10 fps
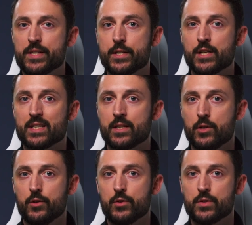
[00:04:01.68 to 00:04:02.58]
We suggest
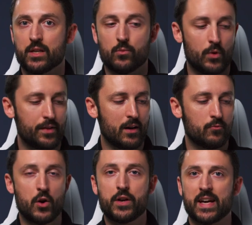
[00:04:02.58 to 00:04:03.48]
that you use it with a
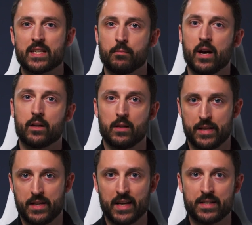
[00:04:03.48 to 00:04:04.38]
RØDE X mic
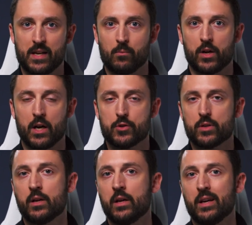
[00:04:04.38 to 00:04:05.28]
like the
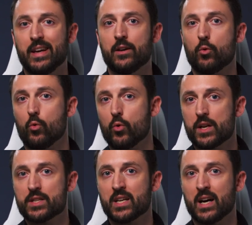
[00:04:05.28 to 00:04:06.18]
XDM-100 in
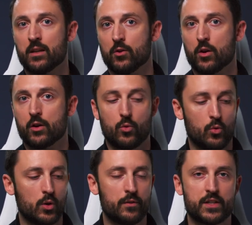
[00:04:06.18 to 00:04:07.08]
order to unlock
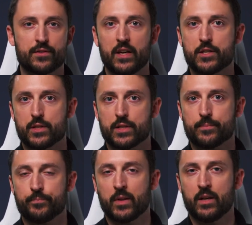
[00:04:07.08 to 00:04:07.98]
all of its features.